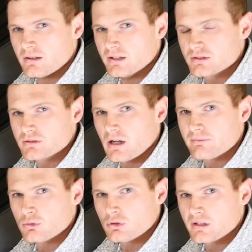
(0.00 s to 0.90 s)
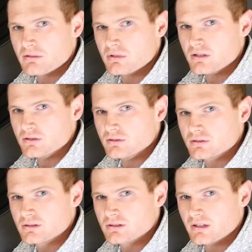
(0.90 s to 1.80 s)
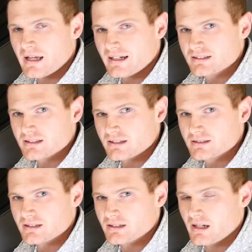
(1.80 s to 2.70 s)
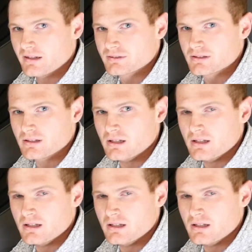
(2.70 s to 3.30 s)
This drop floor can be used to access the knives.